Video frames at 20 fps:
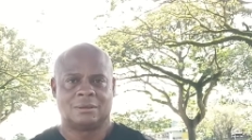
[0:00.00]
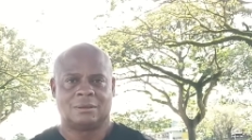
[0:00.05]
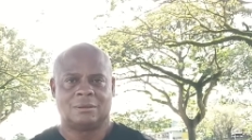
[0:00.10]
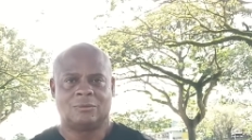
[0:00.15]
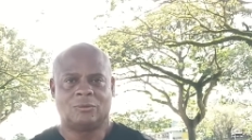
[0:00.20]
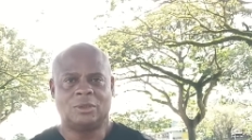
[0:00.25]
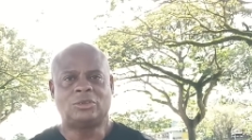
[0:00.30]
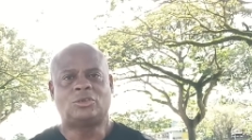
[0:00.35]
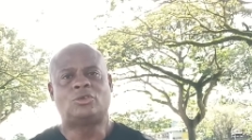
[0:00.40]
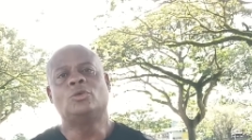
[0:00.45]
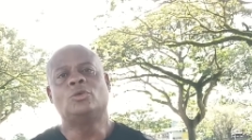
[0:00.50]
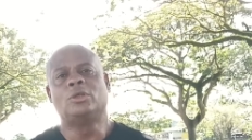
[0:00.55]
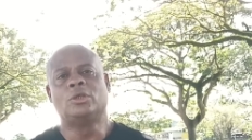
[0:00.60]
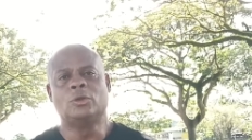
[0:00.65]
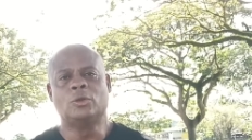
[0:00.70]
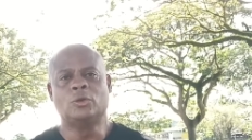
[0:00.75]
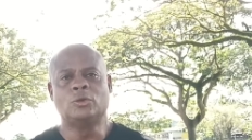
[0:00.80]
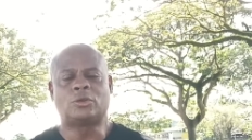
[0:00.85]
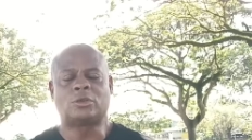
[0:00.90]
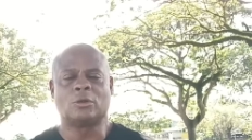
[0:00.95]
once you
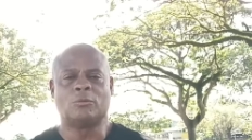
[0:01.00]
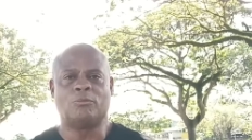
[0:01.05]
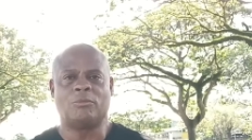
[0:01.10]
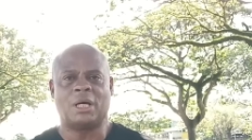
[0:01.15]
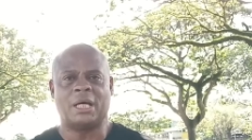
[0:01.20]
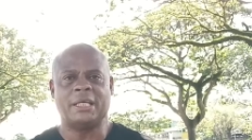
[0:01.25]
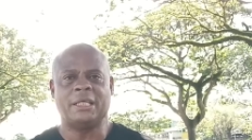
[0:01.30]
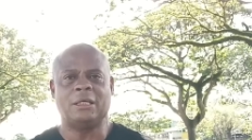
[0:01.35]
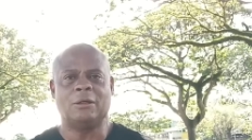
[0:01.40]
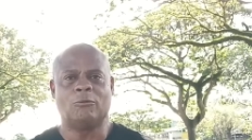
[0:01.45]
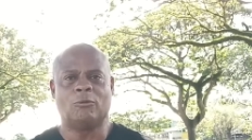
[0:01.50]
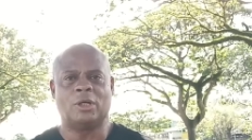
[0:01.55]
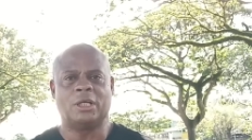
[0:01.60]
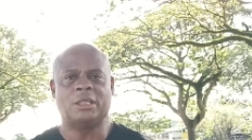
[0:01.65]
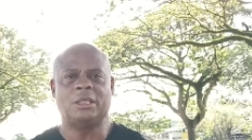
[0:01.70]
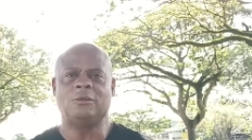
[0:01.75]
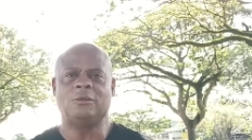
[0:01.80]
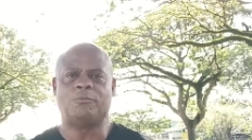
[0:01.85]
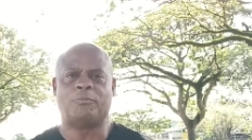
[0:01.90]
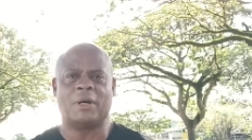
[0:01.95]
lose some money in one
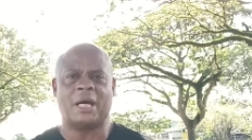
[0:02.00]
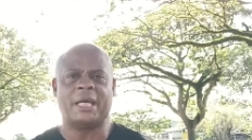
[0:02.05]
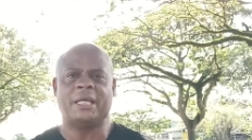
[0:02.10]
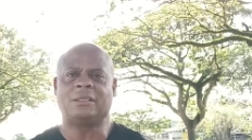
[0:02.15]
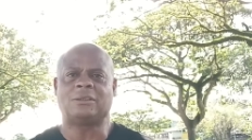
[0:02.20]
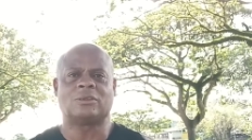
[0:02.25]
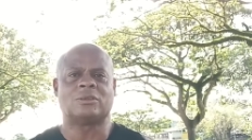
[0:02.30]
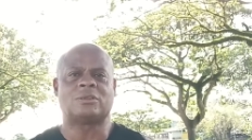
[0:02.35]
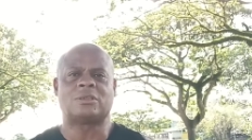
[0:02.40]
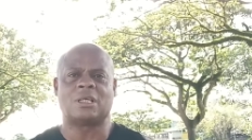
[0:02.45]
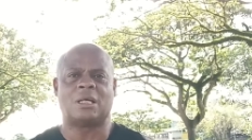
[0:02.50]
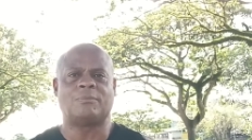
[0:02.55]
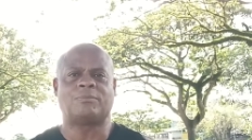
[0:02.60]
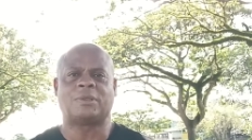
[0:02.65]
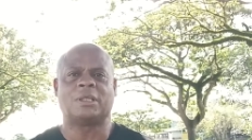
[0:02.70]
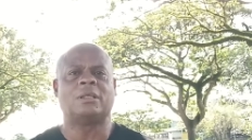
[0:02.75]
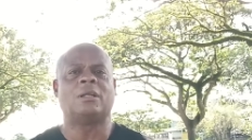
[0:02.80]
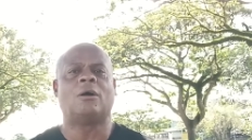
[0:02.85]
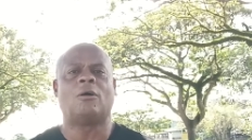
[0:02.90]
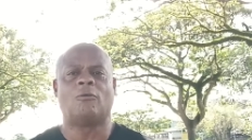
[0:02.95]
of these banks or
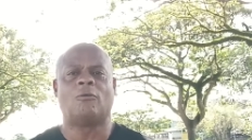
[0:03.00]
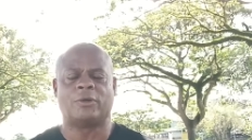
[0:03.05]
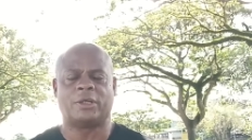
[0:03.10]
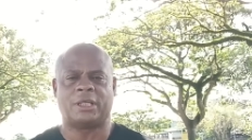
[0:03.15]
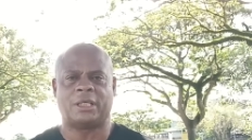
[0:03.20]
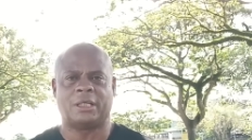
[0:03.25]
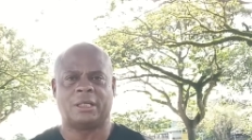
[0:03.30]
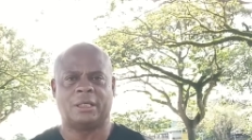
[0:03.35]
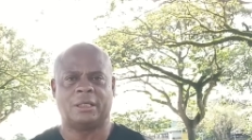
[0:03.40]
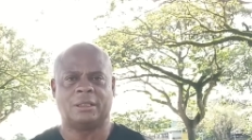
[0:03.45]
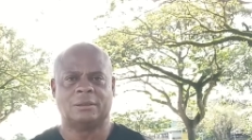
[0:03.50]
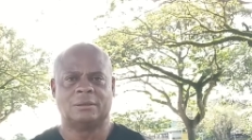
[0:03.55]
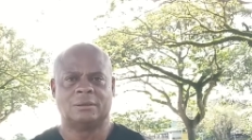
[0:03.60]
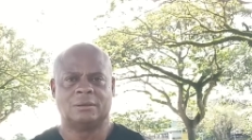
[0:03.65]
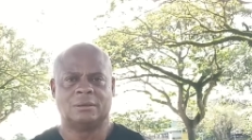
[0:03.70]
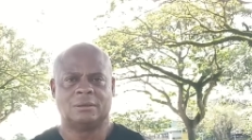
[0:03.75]
something over here,